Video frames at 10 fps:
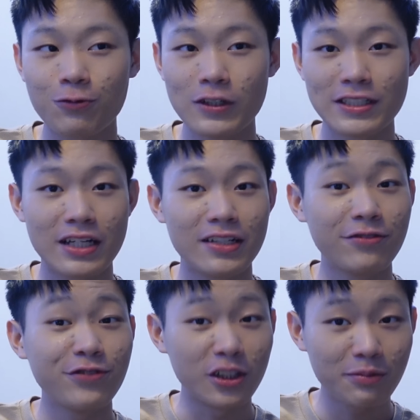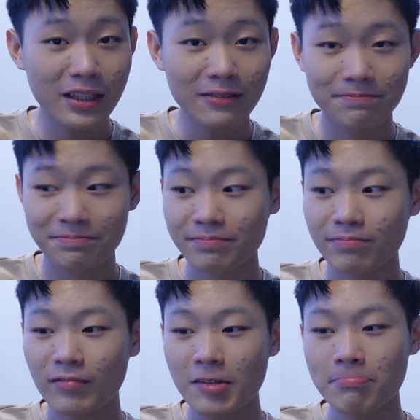we started filming.
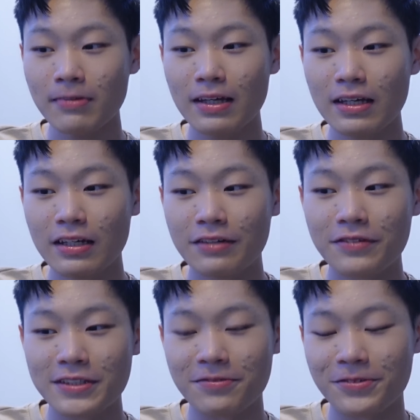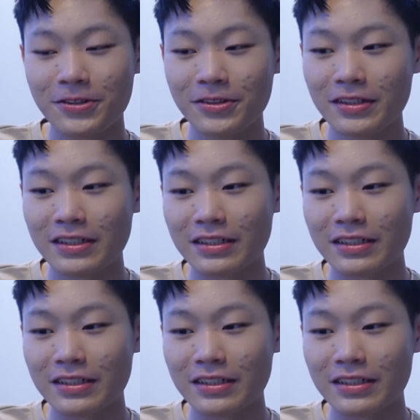First of all,